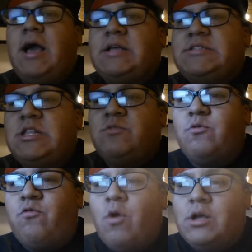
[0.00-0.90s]
I said this
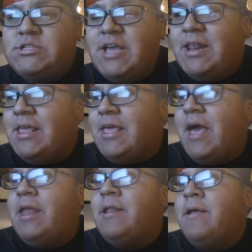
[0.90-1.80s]
before and I'll say it
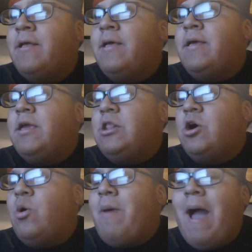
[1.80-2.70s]
again. You
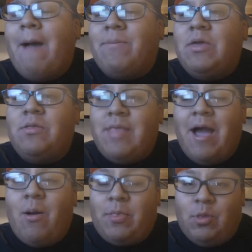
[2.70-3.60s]
know, I'm happy
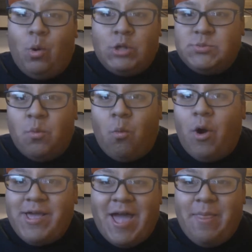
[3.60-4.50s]
now that the Ultimate
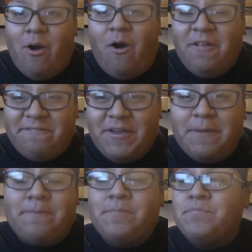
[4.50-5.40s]
War guy in the Hall of
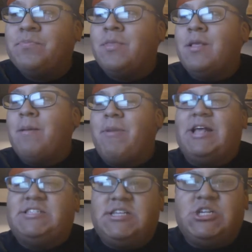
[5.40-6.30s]
Fame. But
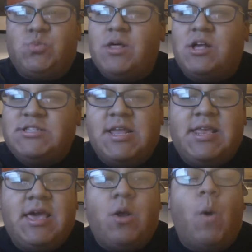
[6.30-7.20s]
I said this one, I'll say it
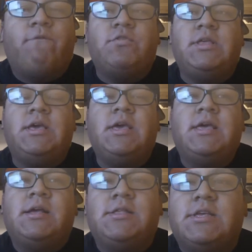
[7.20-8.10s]
again. Hopefully,
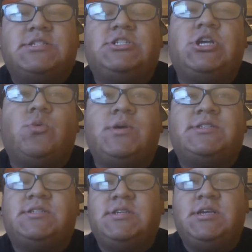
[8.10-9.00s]
this year we
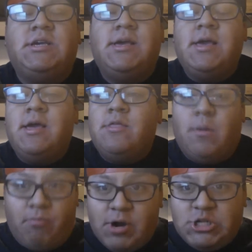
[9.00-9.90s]
see the
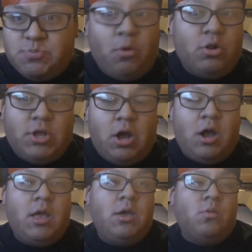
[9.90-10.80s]
British
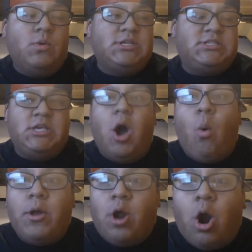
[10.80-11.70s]
Bulldog. We see
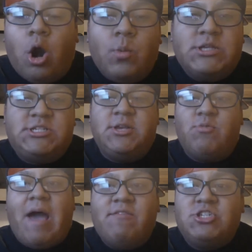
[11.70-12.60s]
Owen Hart. We see
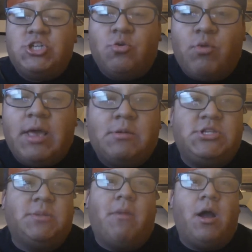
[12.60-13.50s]
Ravishing Rick. We
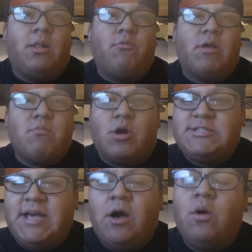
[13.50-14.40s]
see the model Rick
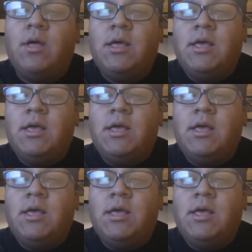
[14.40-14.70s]
Martel.